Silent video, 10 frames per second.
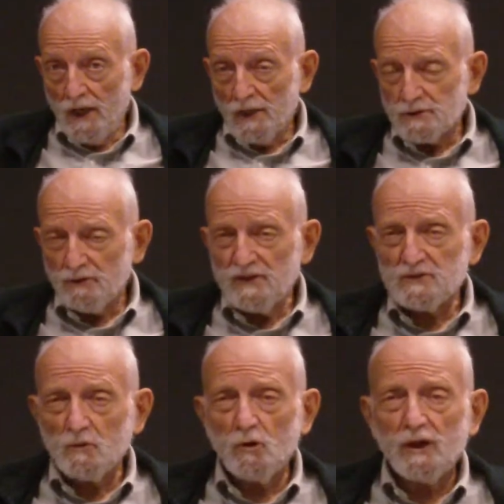So these
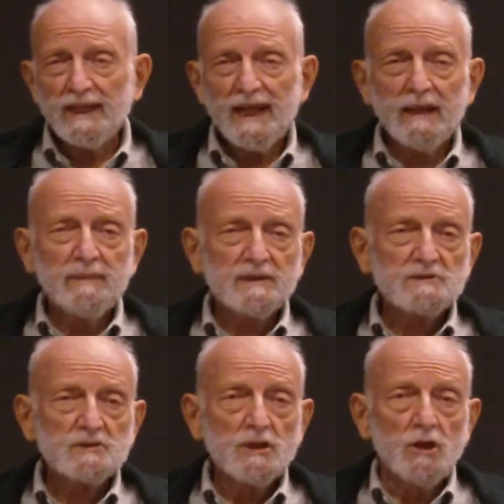are all
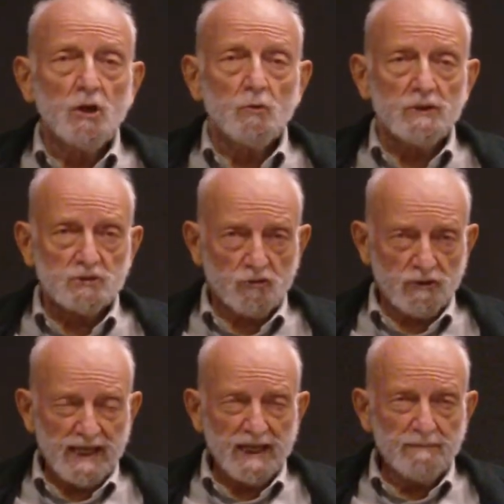elements which
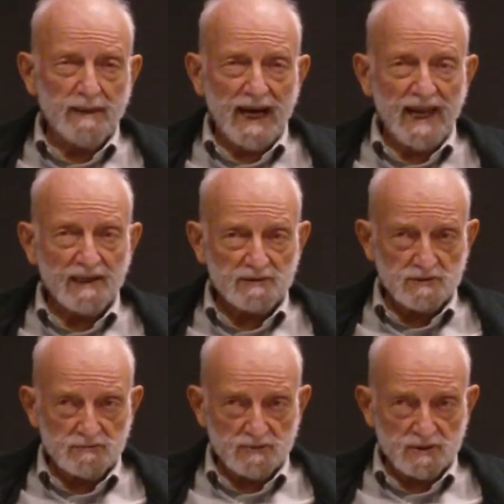create a bias
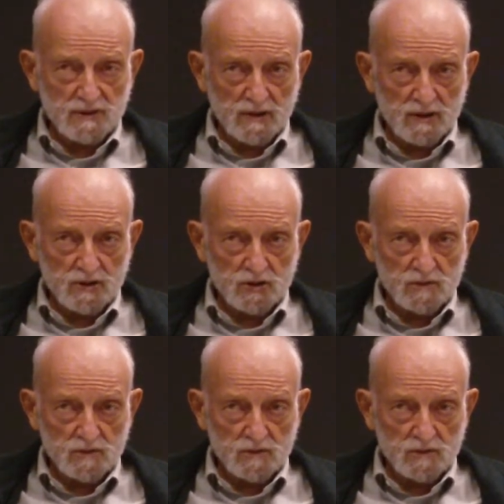in research.